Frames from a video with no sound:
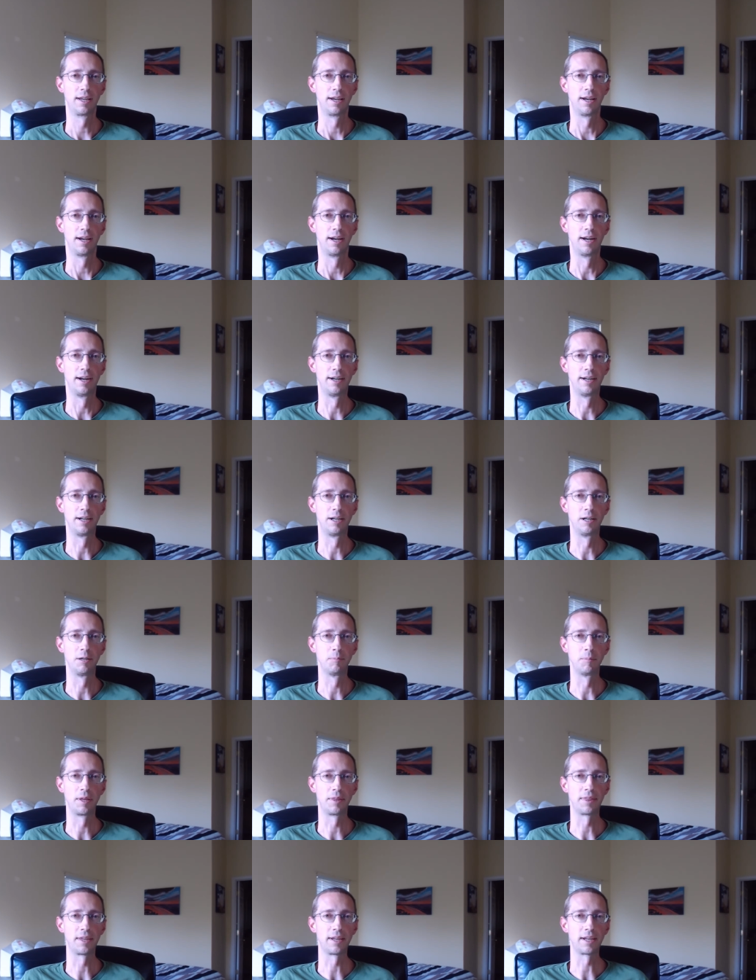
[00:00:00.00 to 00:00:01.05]
Um,
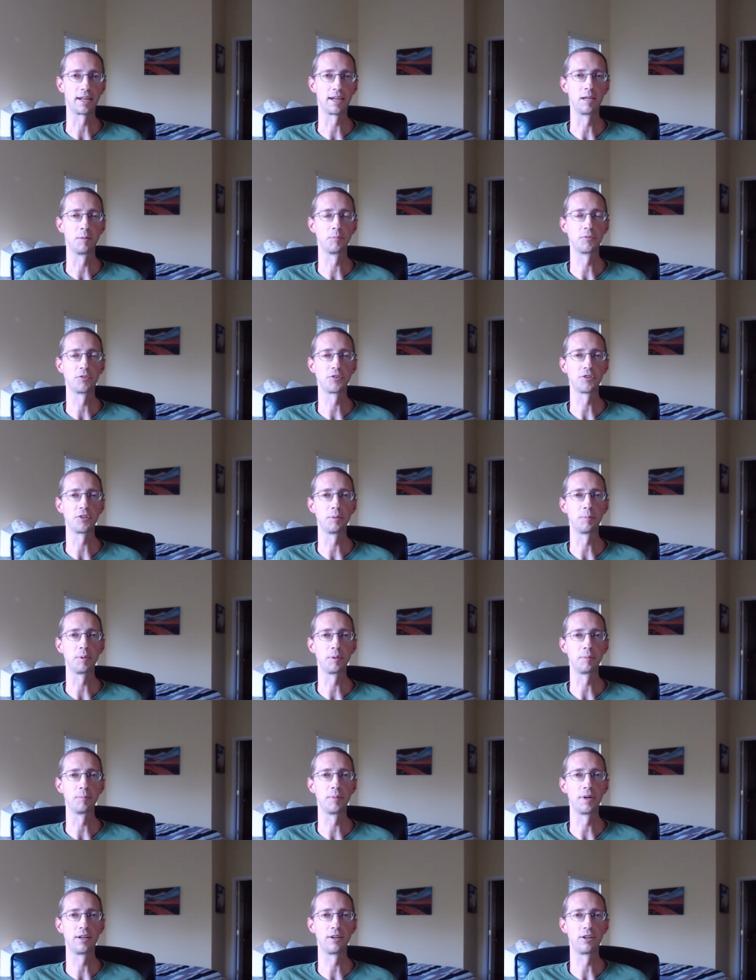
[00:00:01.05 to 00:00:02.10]
I think I am
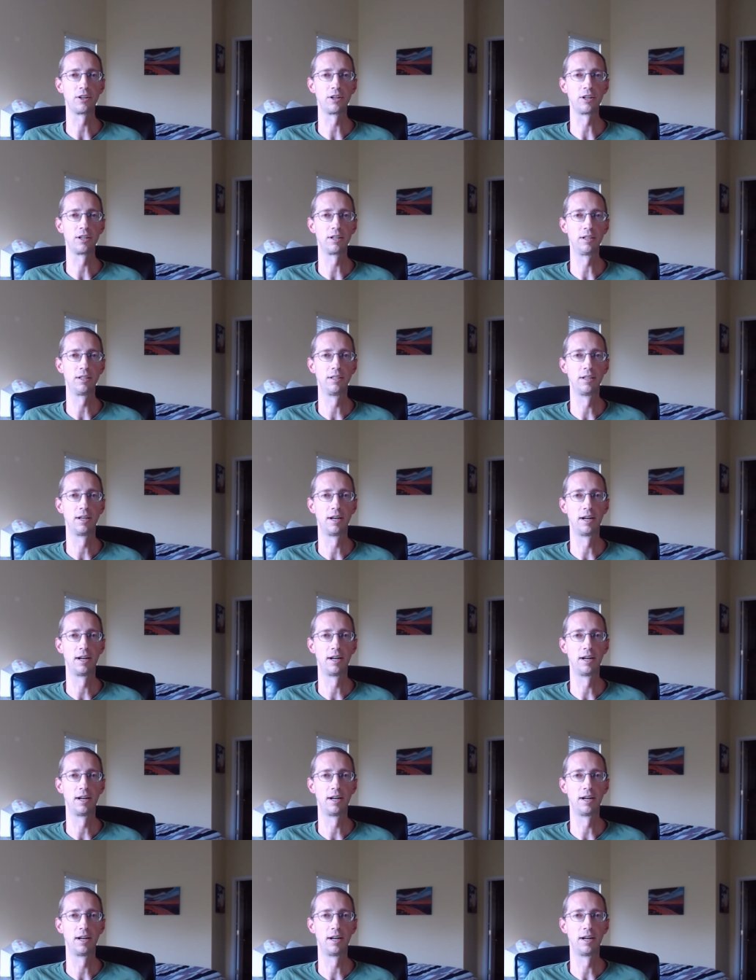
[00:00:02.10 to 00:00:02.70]
sleeping better